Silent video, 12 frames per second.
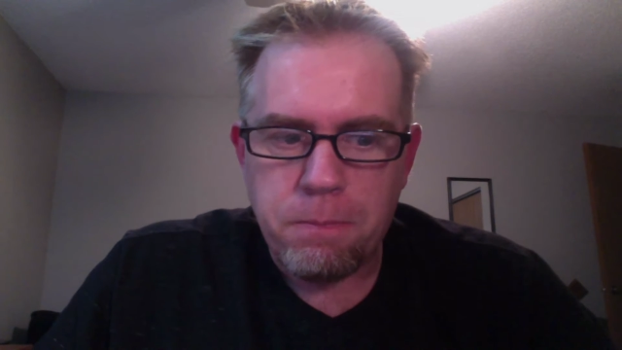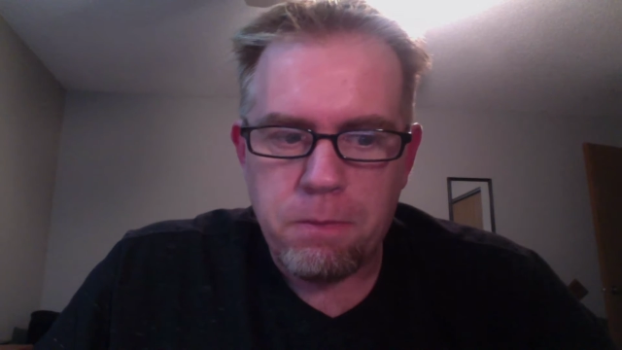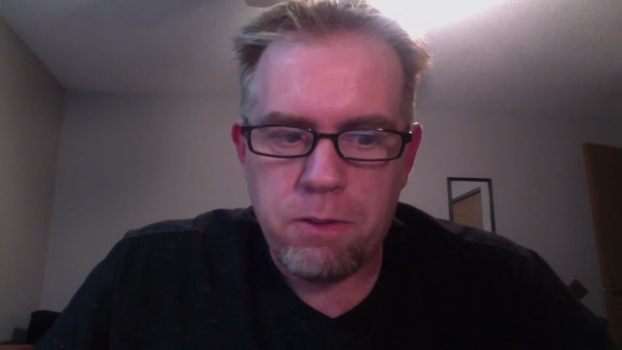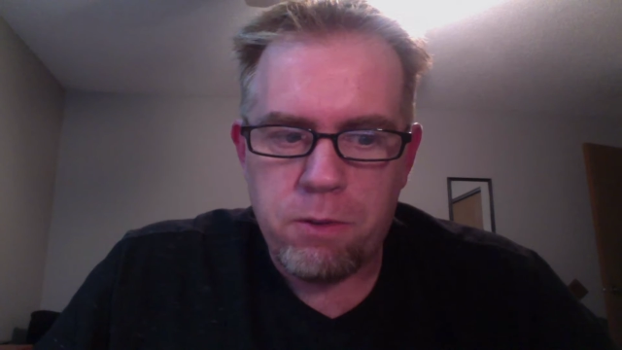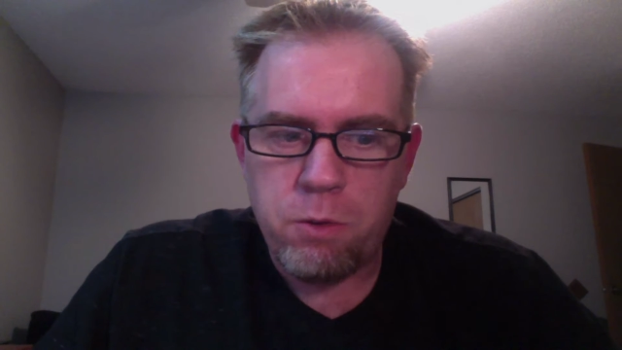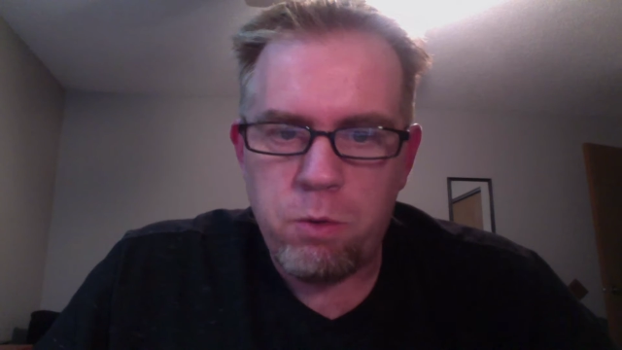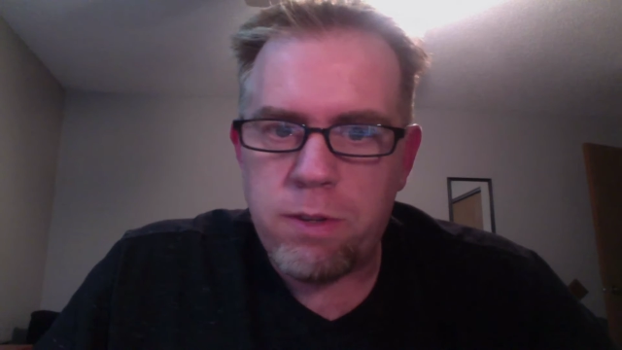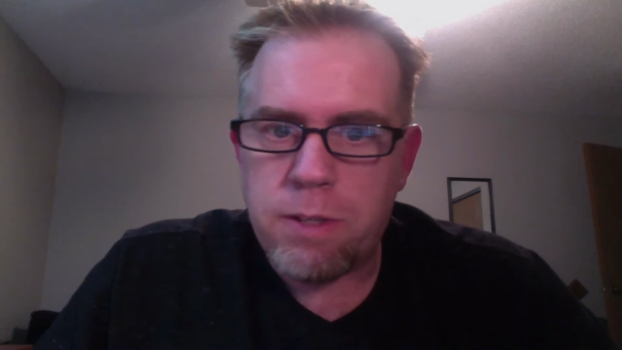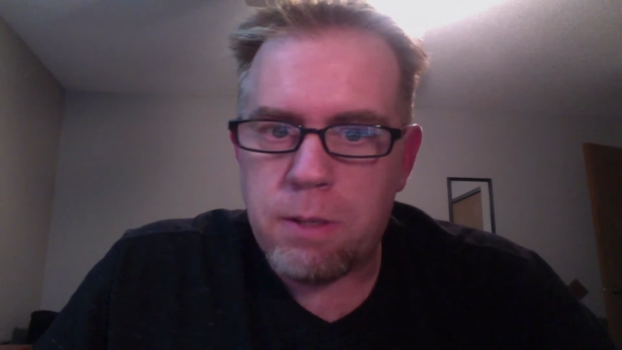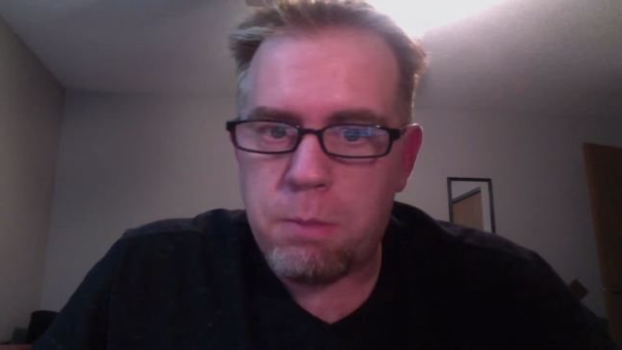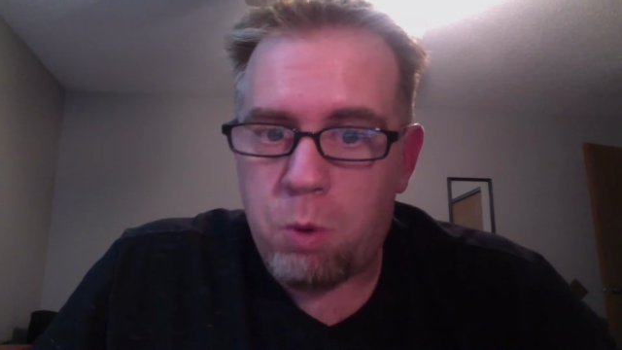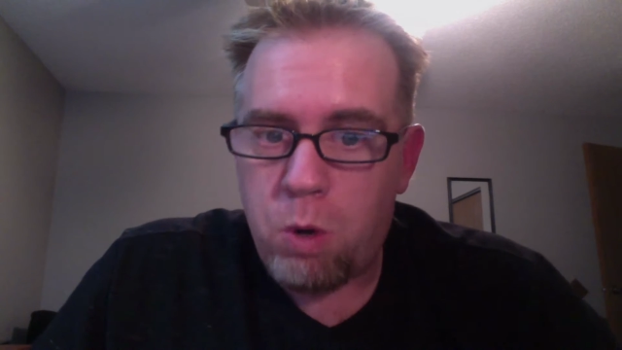through the
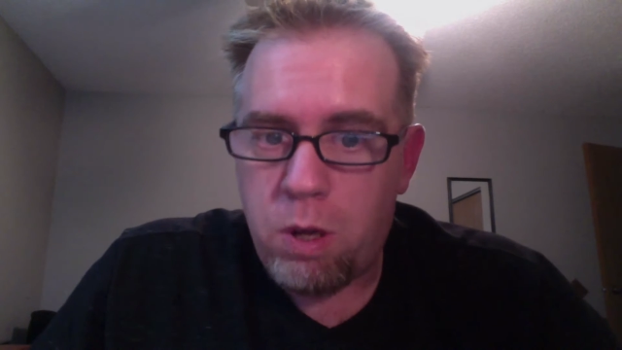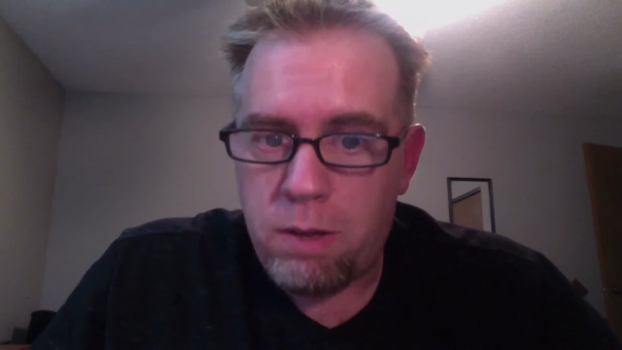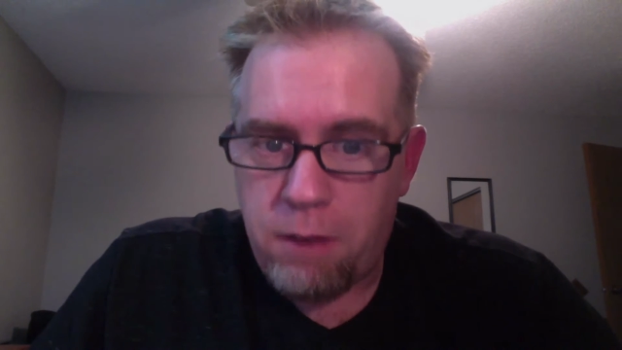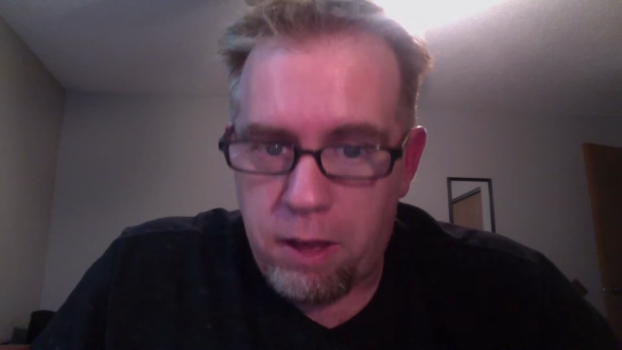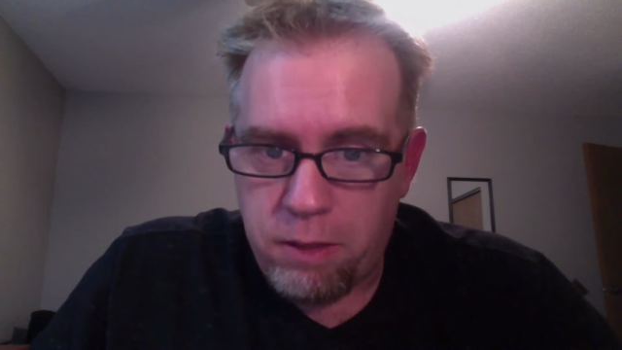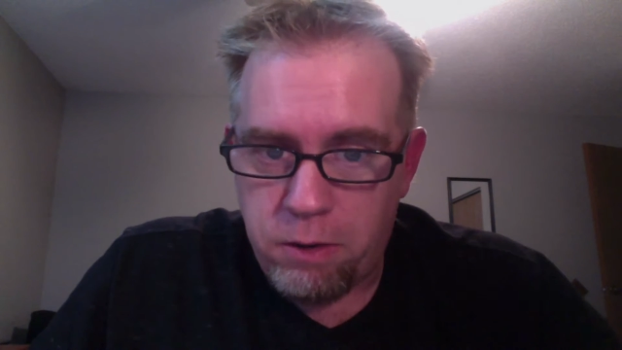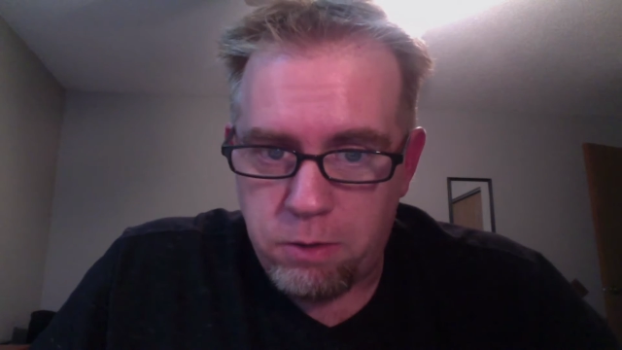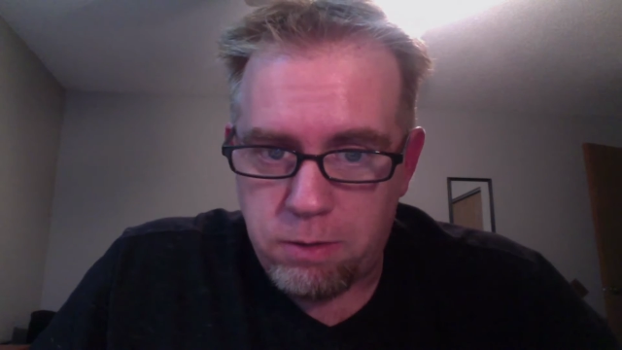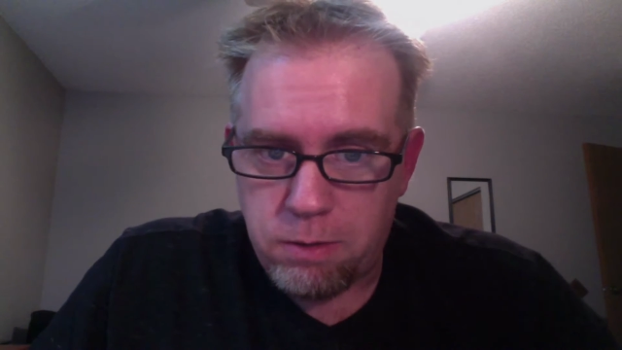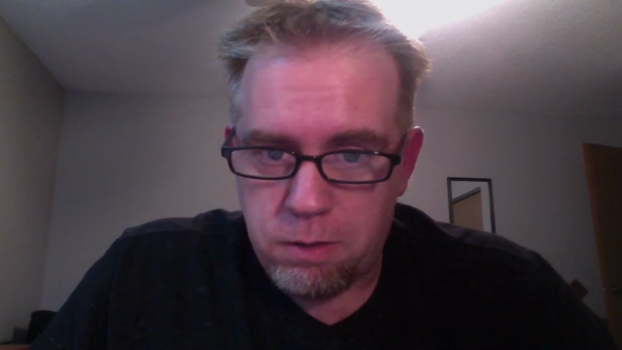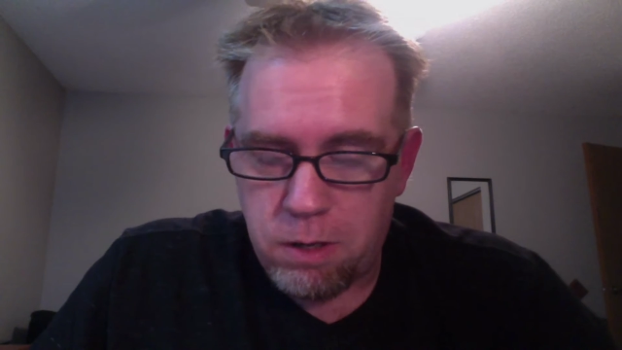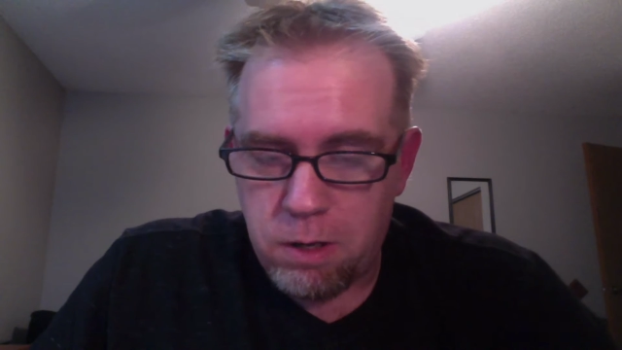support of
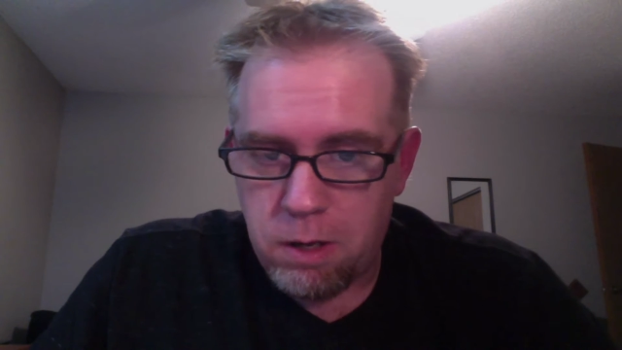others.